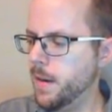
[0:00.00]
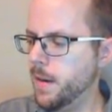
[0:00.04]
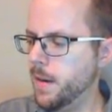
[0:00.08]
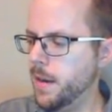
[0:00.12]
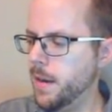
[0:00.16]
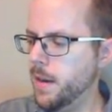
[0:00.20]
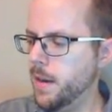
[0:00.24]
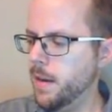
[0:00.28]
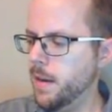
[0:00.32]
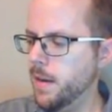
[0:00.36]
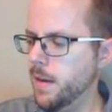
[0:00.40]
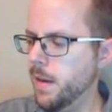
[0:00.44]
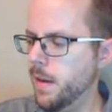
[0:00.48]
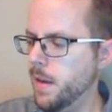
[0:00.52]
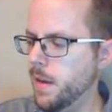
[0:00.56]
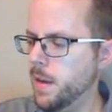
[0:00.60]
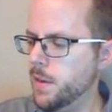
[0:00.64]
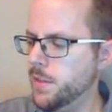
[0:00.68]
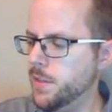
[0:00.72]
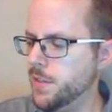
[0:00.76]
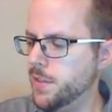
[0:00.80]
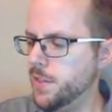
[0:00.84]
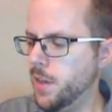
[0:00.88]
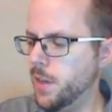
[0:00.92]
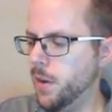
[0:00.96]
Okay,
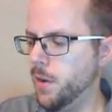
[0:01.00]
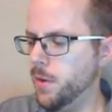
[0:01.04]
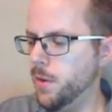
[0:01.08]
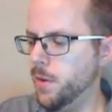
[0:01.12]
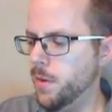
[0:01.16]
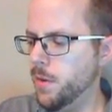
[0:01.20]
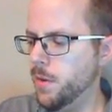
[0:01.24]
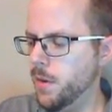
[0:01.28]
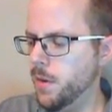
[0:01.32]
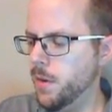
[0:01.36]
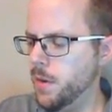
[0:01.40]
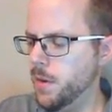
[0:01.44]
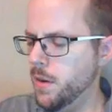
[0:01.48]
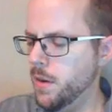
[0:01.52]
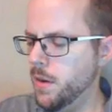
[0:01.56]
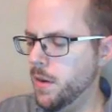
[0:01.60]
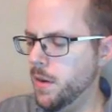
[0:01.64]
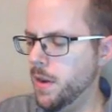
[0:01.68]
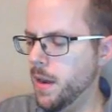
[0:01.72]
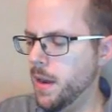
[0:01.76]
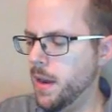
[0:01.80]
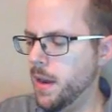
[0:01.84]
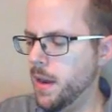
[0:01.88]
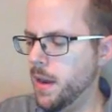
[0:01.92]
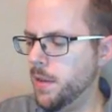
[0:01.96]
so
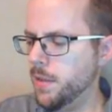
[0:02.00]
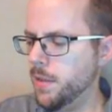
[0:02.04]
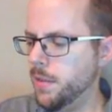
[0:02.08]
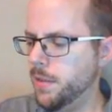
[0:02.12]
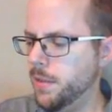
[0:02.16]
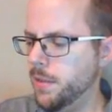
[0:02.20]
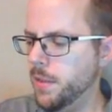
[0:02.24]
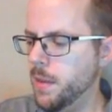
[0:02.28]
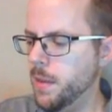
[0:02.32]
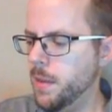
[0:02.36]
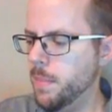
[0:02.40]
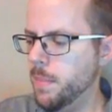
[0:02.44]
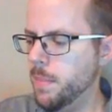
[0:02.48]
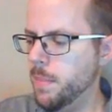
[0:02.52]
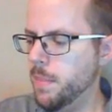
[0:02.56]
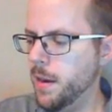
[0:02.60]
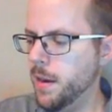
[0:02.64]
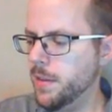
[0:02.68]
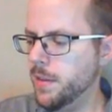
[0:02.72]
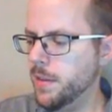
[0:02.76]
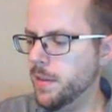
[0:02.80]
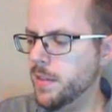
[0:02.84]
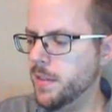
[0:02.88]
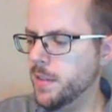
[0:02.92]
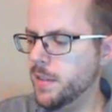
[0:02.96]
think about
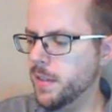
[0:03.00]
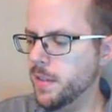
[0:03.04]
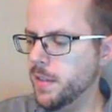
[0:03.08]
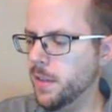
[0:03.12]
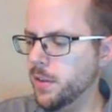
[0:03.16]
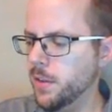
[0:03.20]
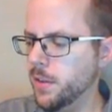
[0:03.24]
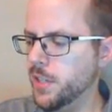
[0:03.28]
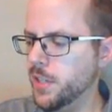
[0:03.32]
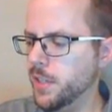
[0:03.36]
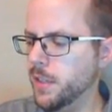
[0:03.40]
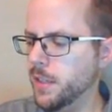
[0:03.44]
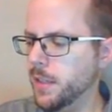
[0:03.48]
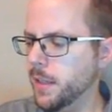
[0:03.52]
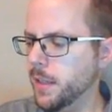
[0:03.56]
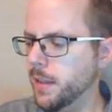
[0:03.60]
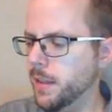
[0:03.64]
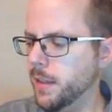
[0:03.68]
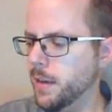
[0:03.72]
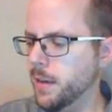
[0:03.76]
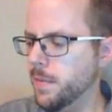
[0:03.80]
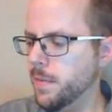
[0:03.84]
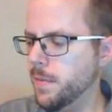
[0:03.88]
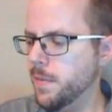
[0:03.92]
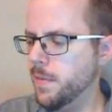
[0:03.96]
it this logically
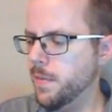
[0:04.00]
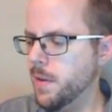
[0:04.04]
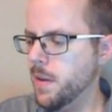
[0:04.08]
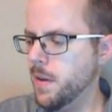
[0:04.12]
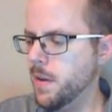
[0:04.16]
then,